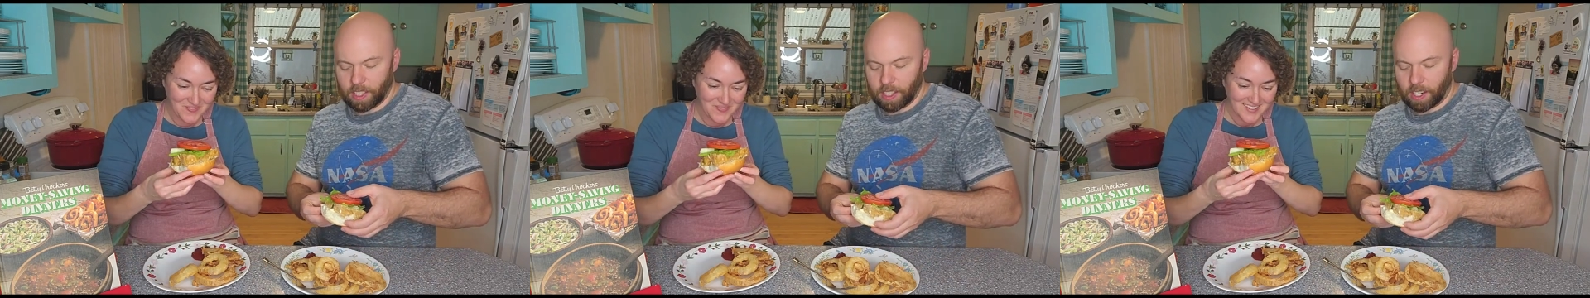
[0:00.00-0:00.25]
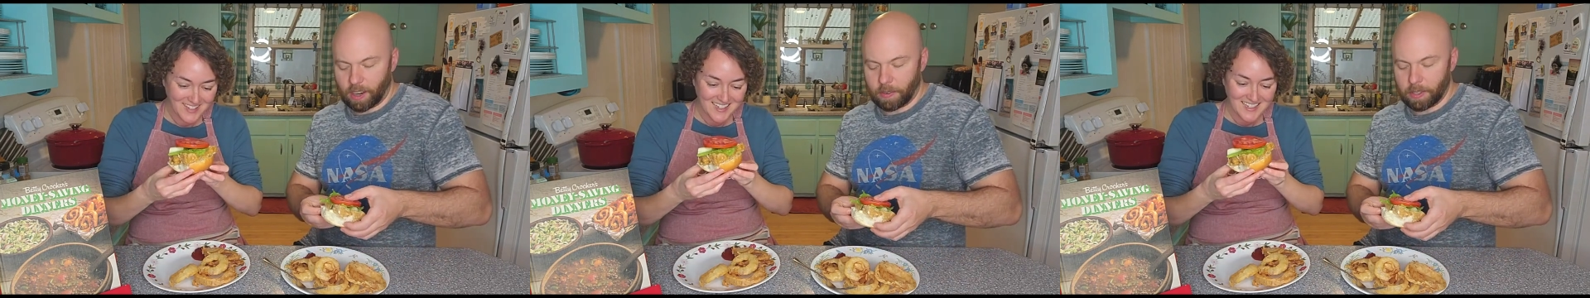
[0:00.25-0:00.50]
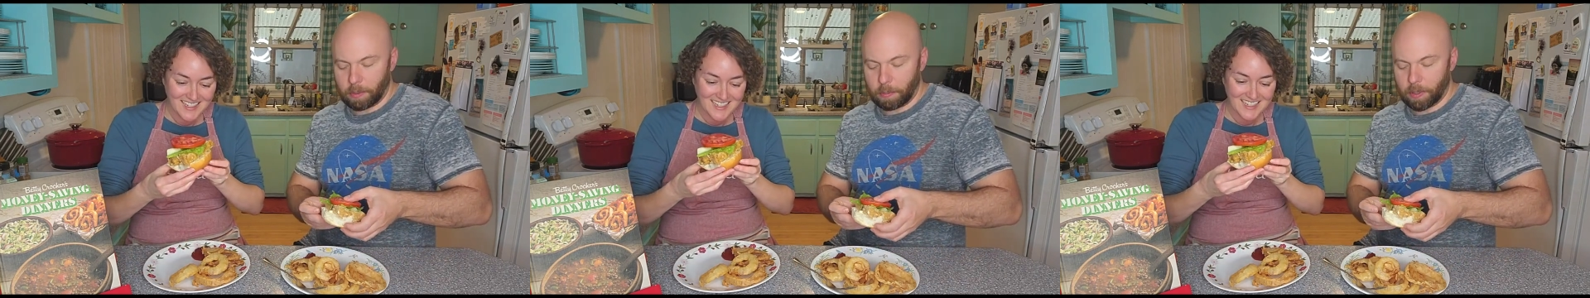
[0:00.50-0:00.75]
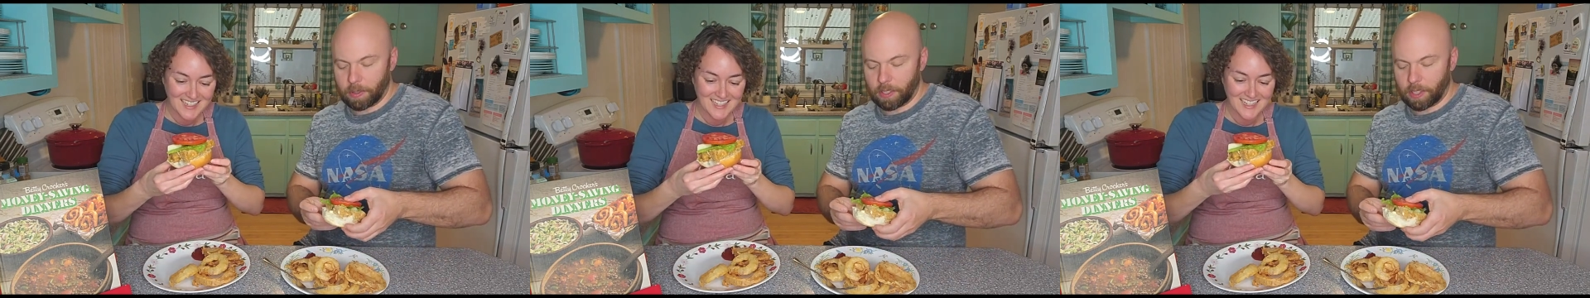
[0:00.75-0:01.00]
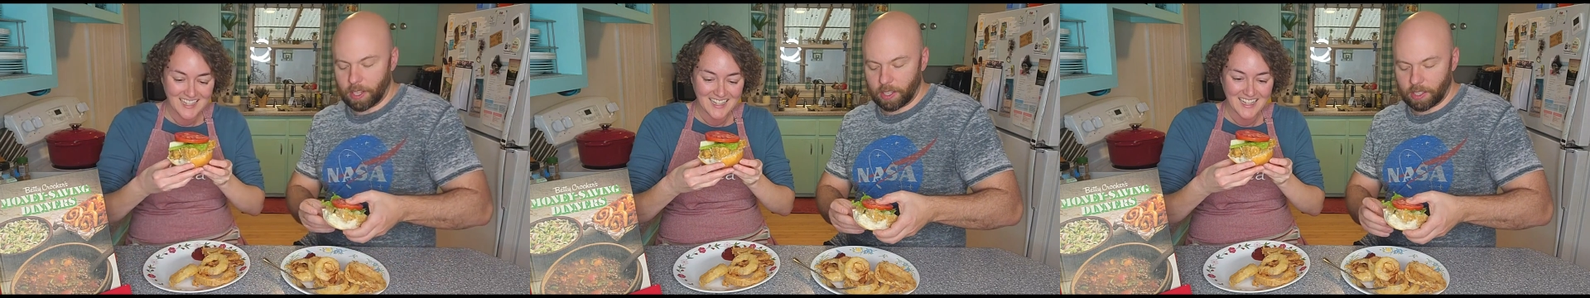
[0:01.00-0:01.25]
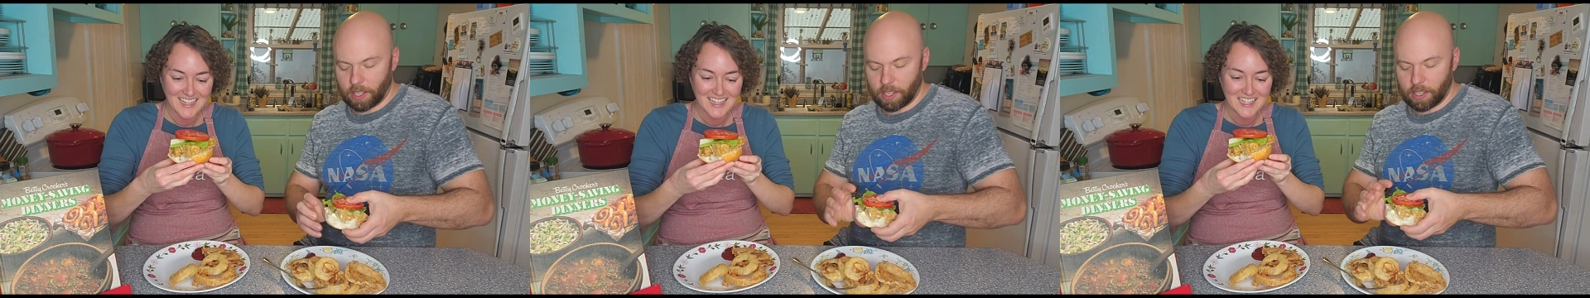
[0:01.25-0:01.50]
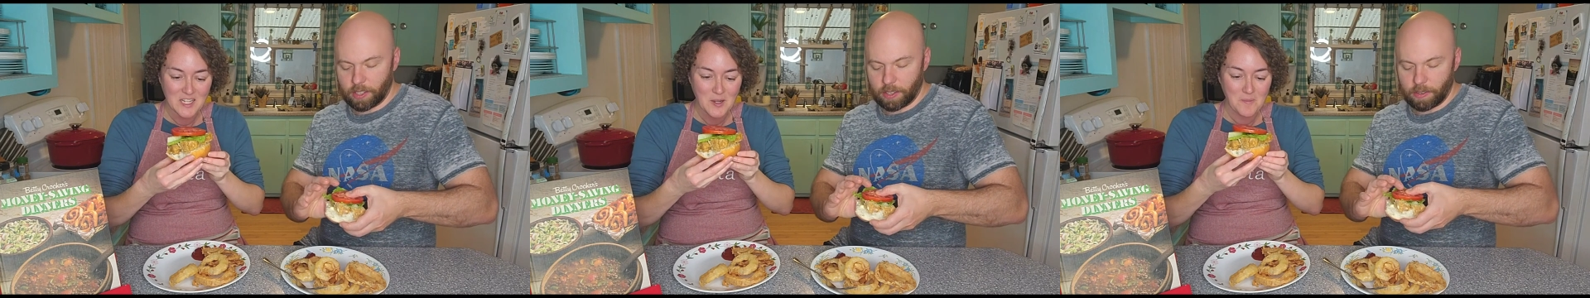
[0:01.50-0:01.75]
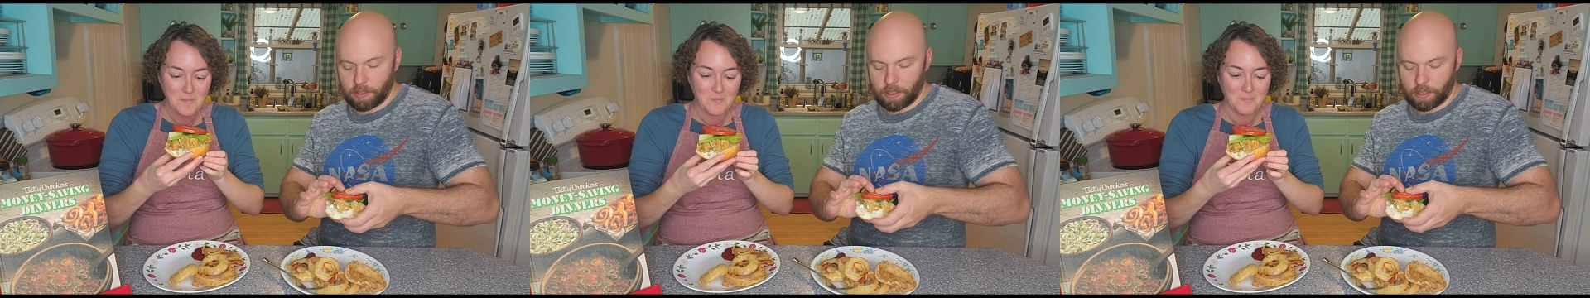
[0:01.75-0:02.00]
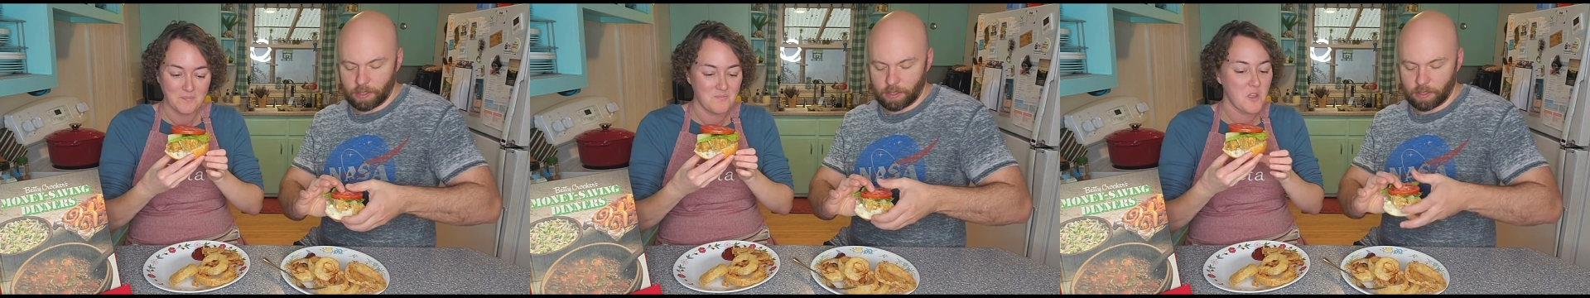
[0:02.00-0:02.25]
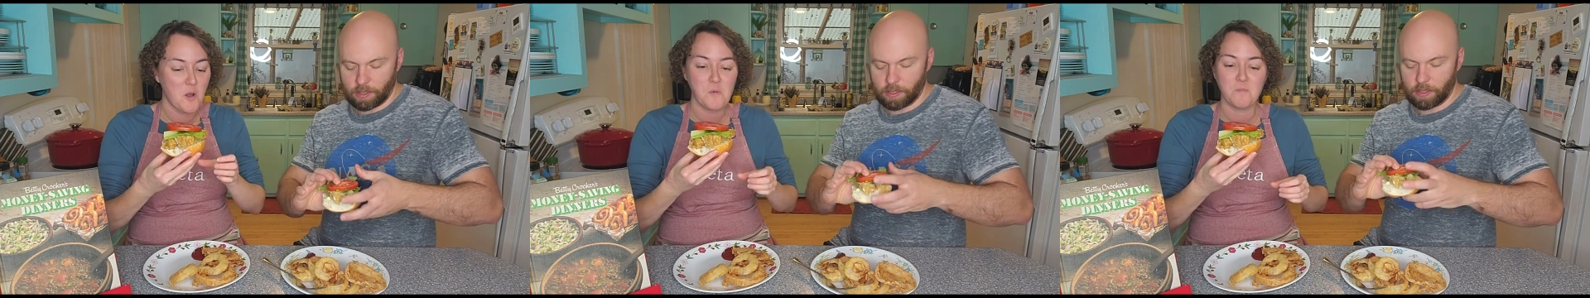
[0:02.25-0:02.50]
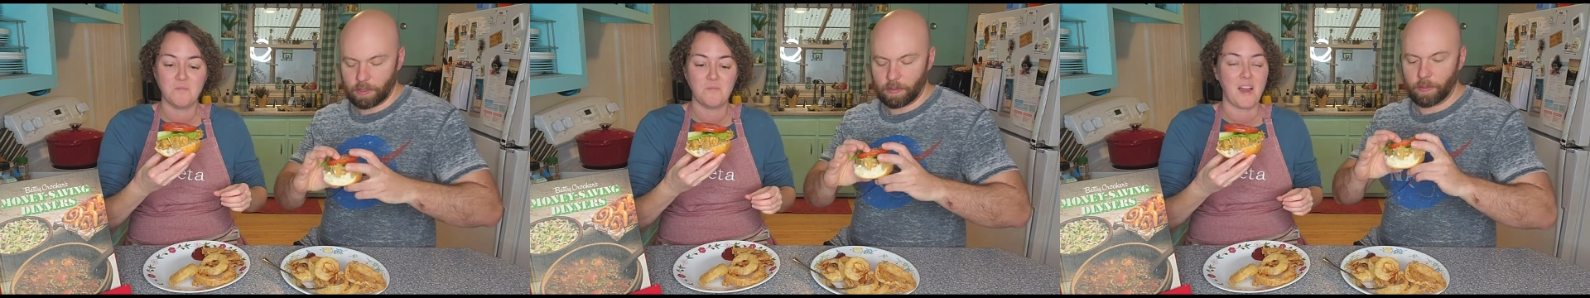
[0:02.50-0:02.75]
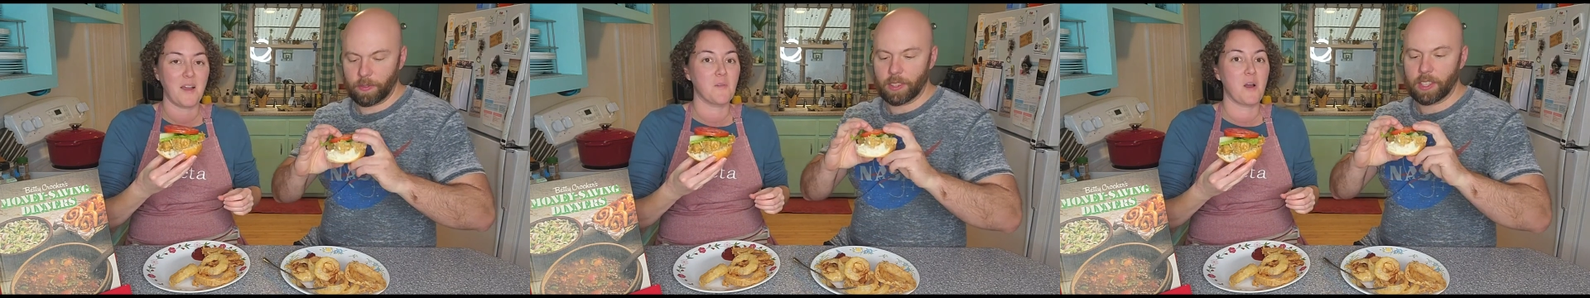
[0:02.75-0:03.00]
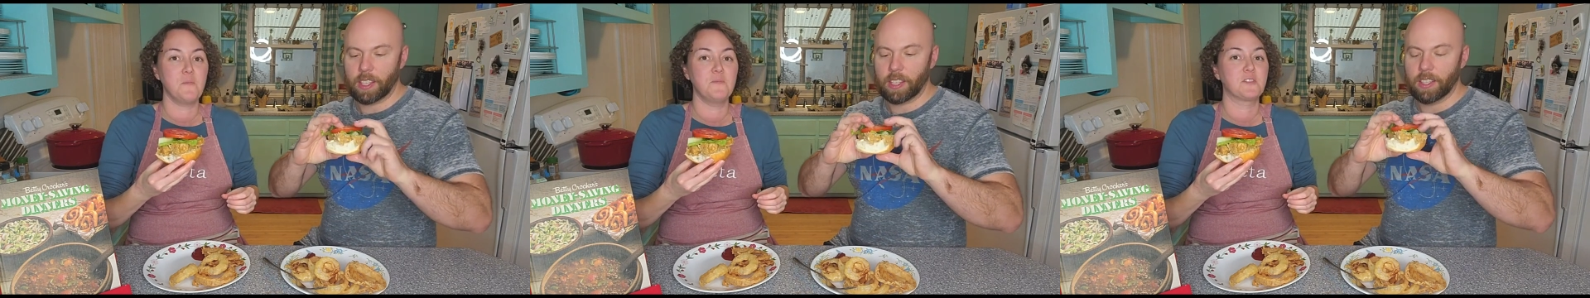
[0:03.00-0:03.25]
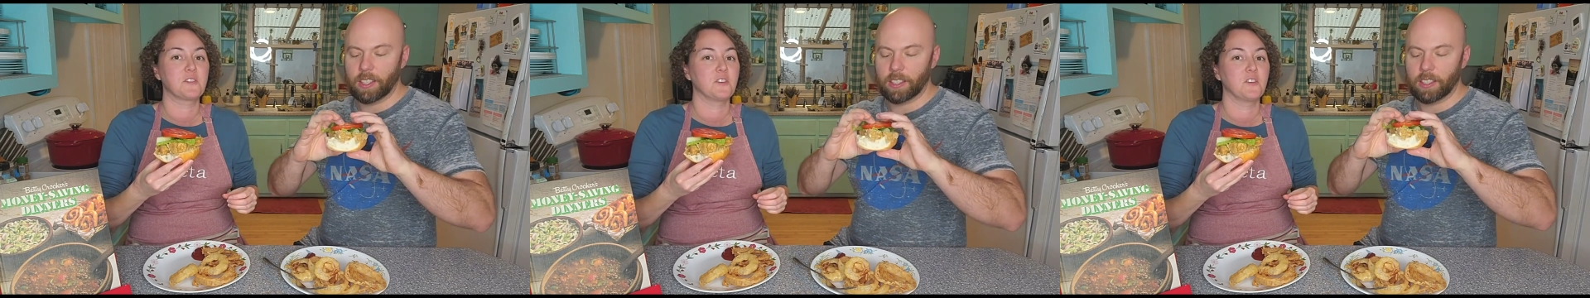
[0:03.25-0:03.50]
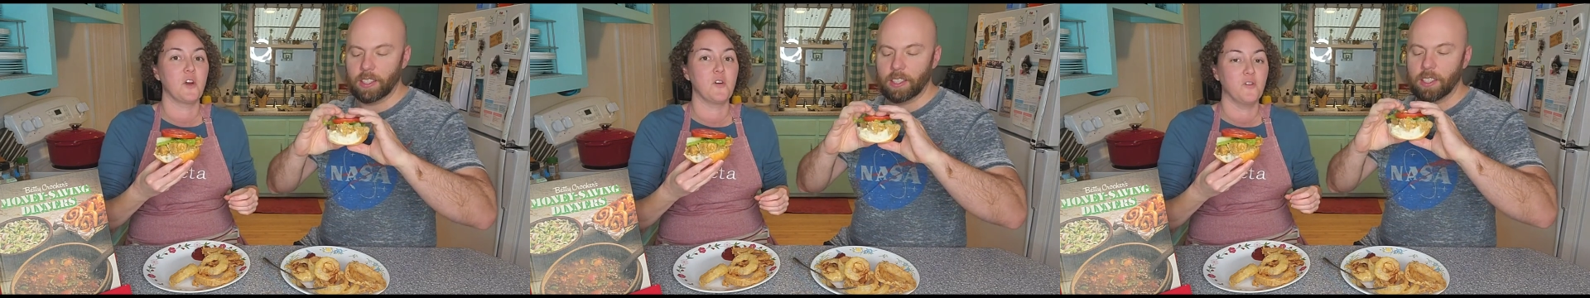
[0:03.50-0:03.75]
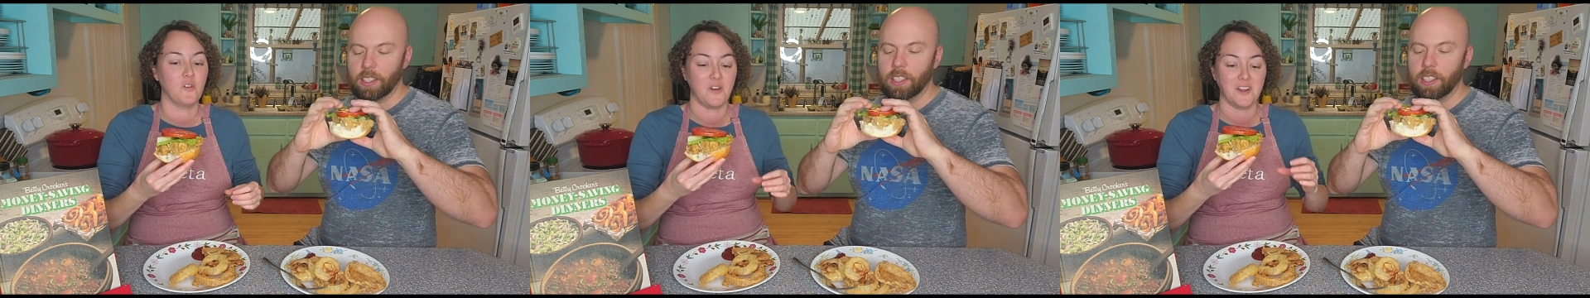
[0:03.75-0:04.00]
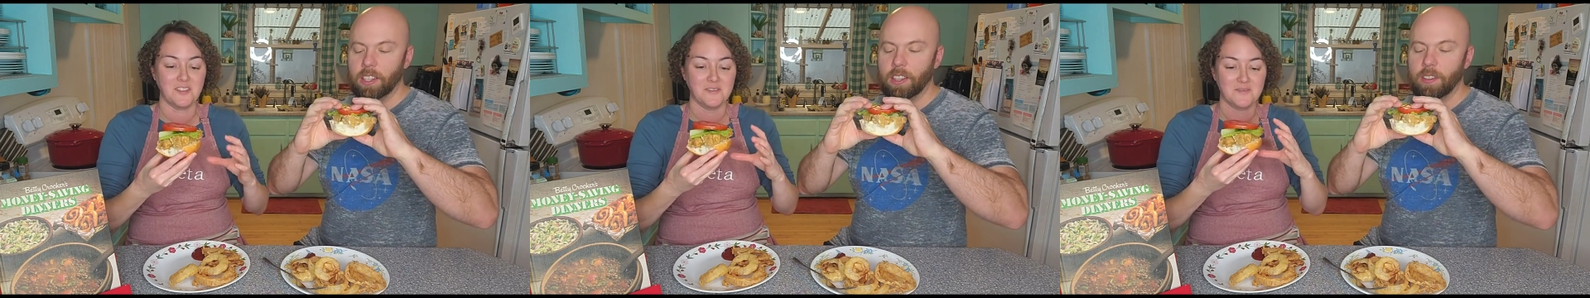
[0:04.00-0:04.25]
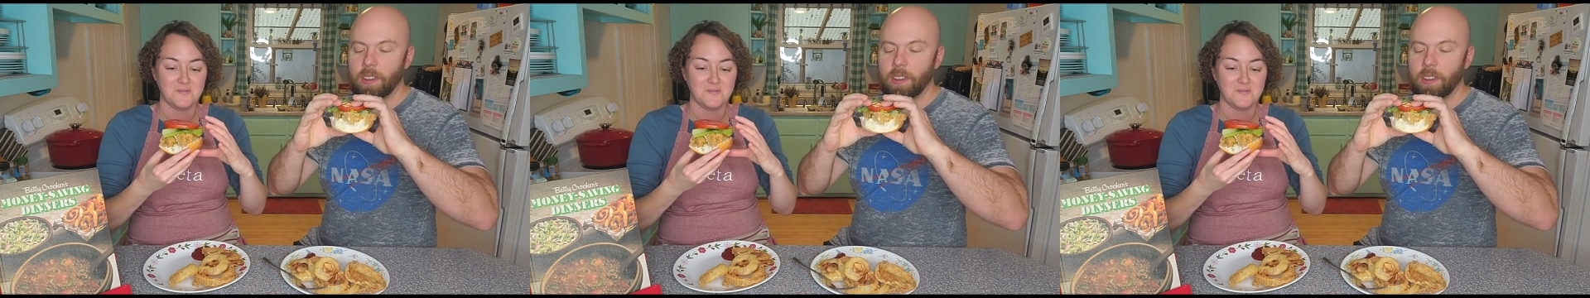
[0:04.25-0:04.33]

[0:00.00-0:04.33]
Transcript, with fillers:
Speaker 1: Are we supposed to like cut into it?
Speaker 2: Nope. I'm, I'm just gonna go for it. Okay.